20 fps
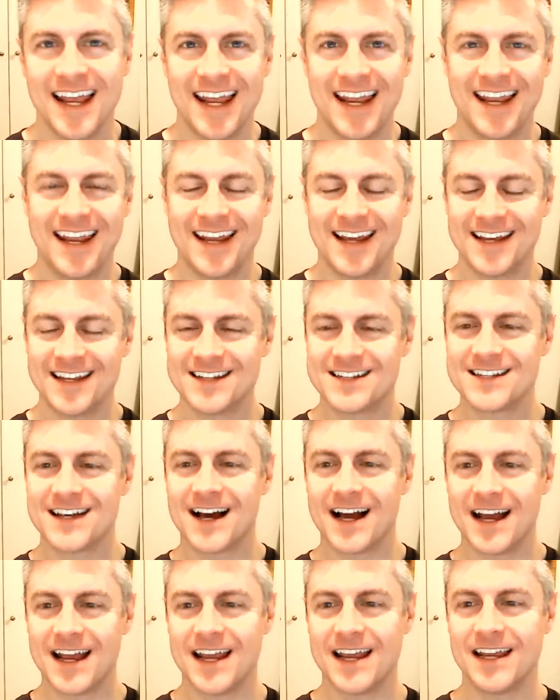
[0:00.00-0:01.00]
And
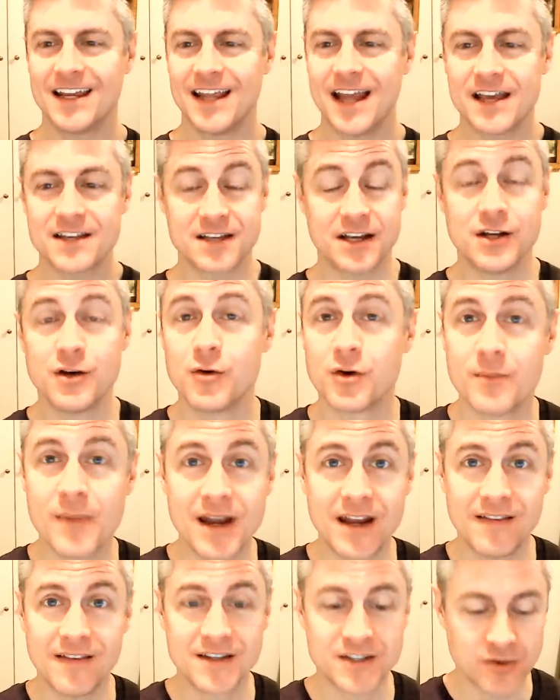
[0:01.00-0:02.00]
I, as I do with
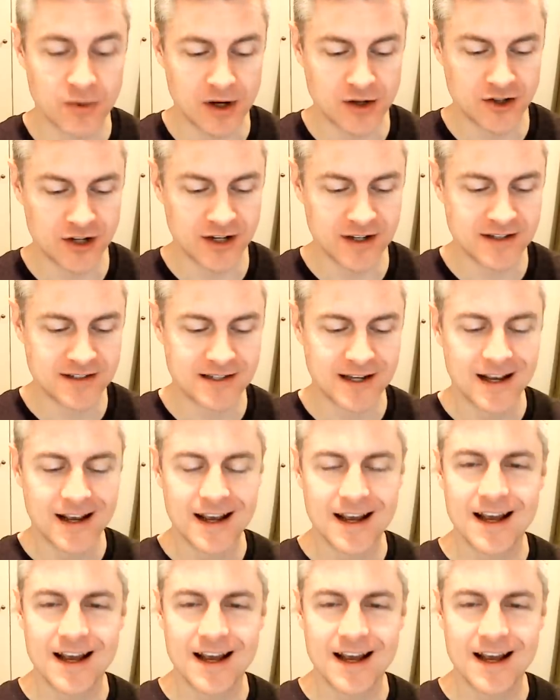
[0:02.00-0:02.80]
many of these questions,